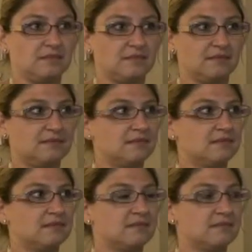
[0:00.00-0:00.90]

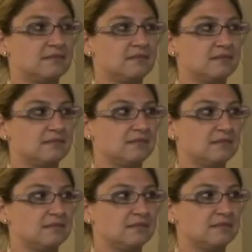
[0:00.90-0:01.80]

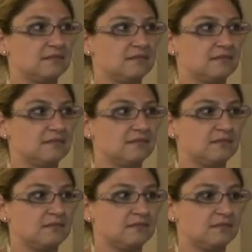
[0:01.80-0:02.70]

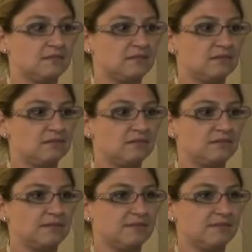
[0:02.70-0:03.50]
[no speech]